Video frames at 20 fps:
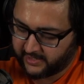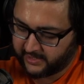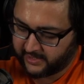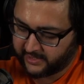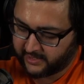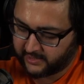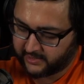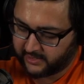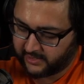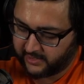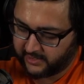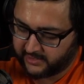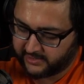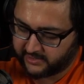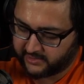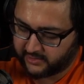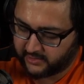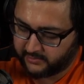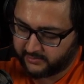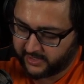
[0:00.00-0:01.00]
like a
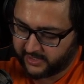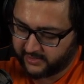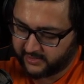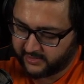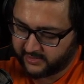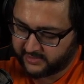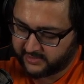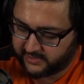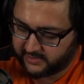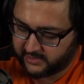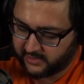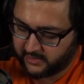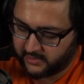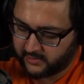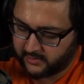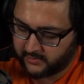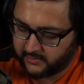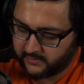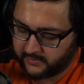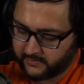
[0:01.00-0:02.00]
cluster by this
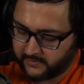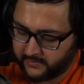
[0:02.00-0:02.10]
zone.